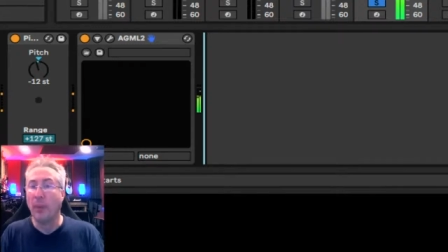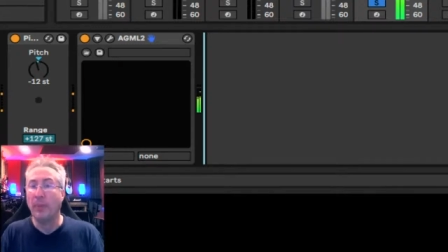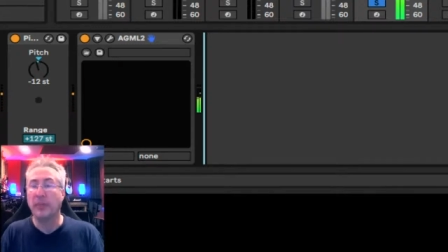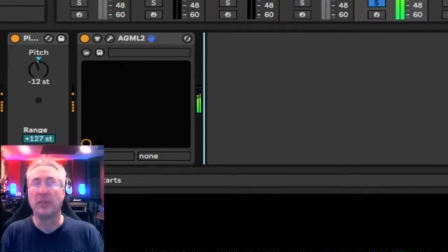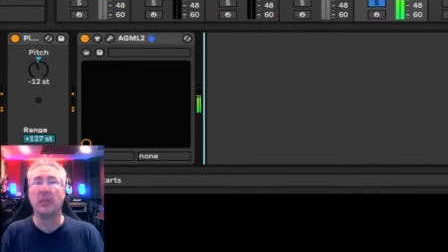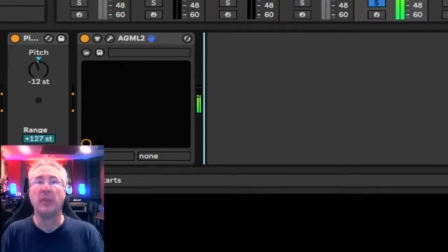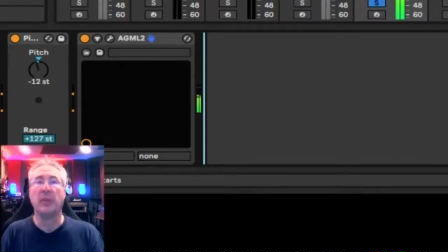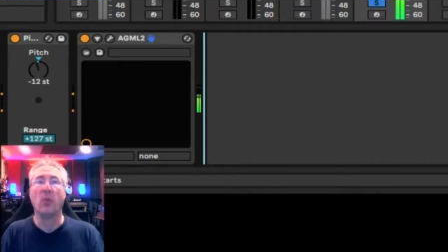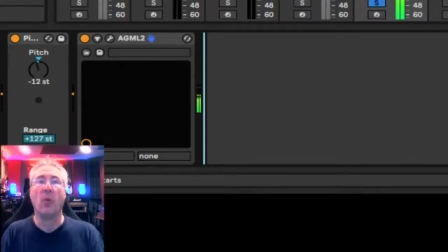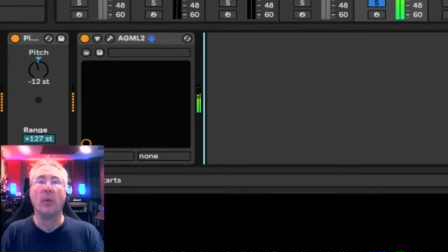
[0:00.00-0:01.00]
It's a little bit
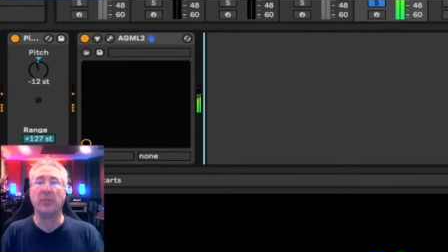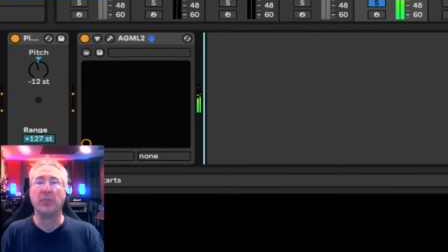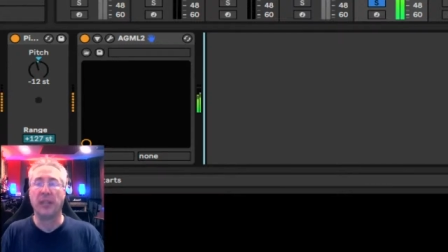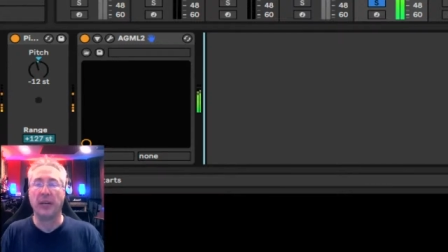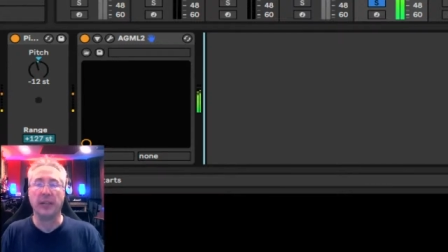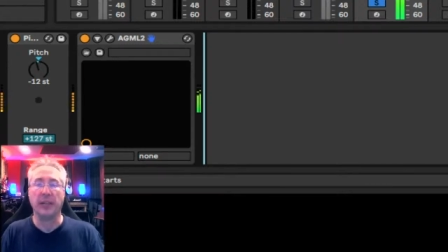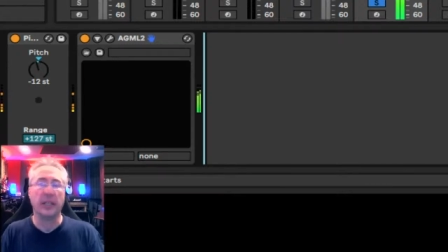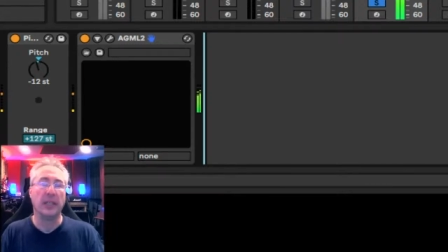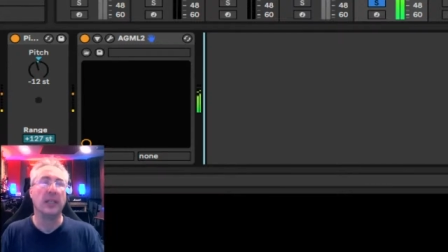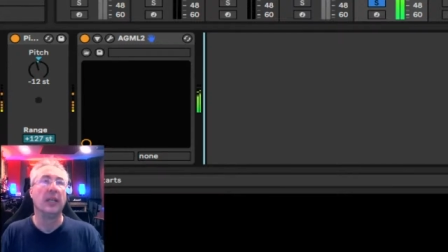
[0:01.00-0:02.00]
warm sounding.
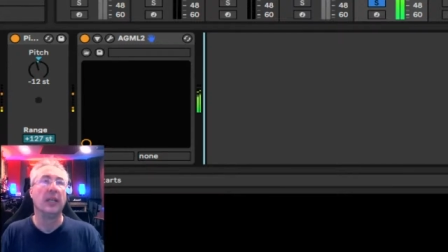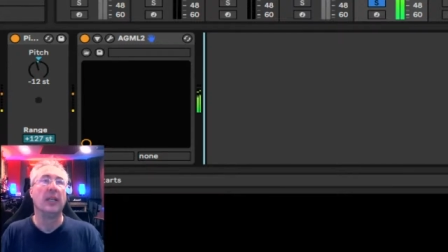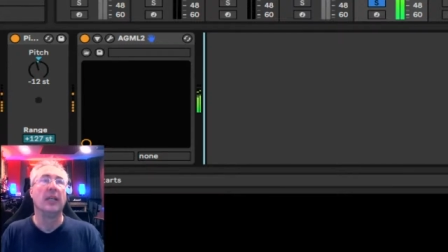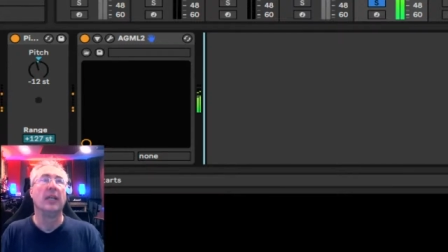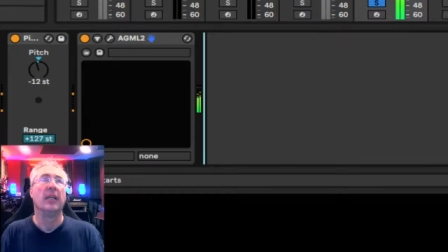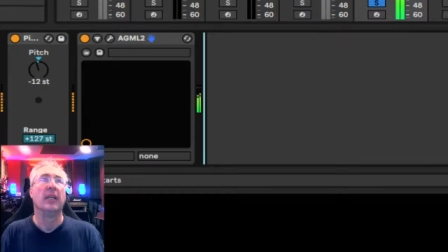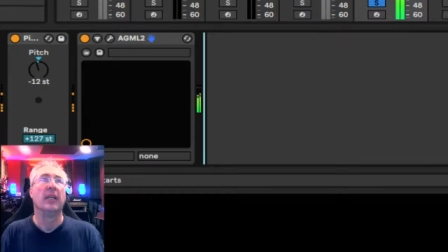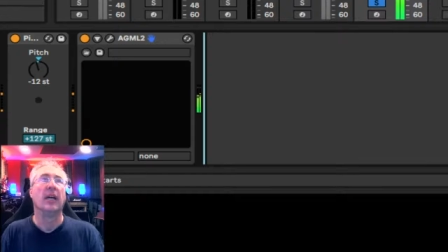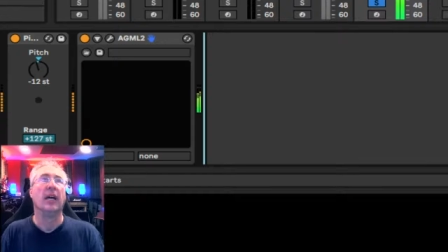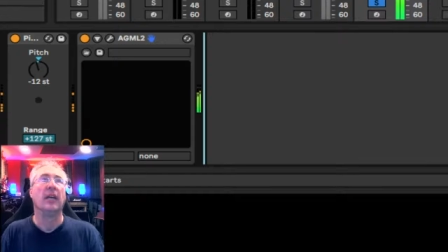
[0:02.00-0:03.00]

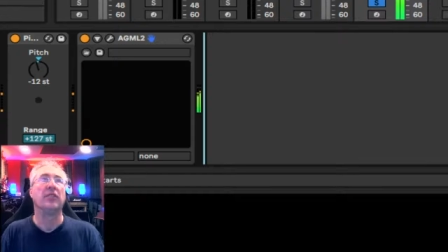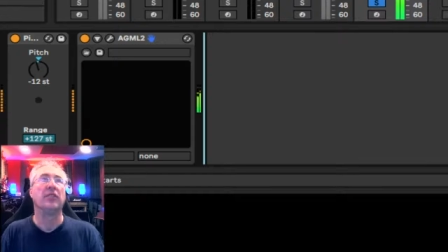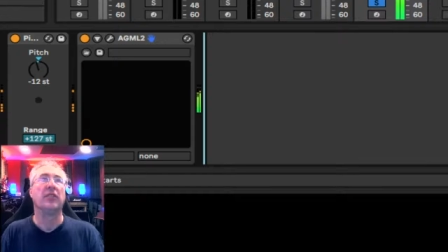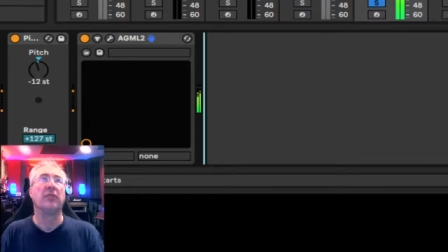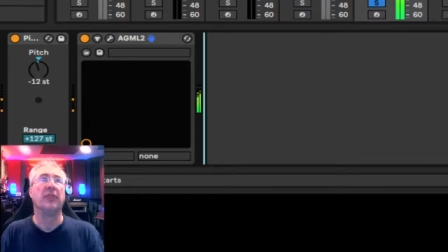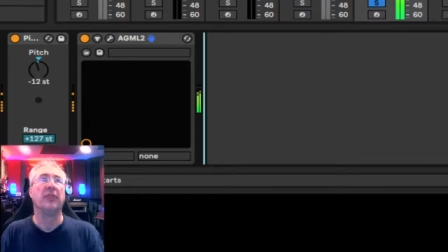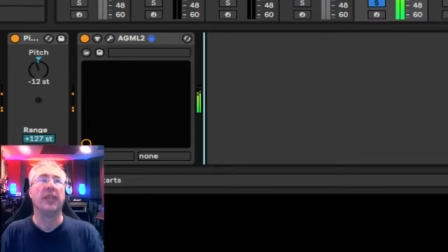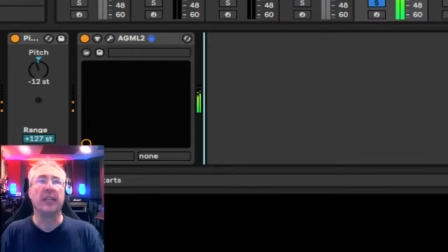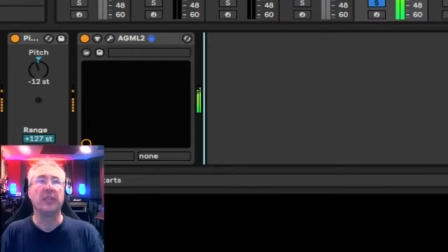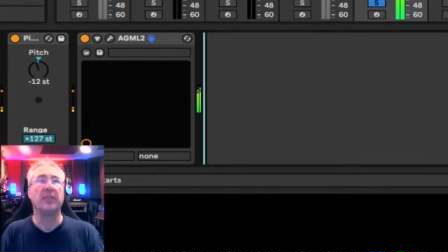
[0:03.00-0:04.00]
So for
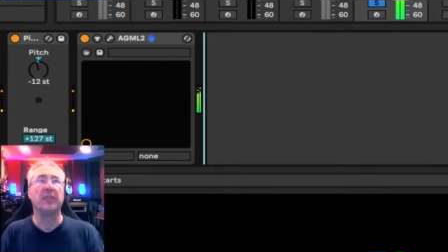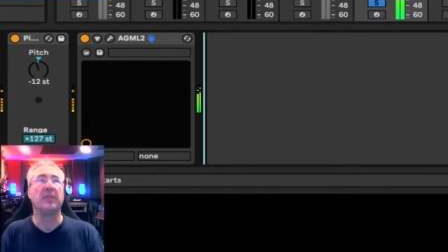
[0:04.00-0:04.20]
this,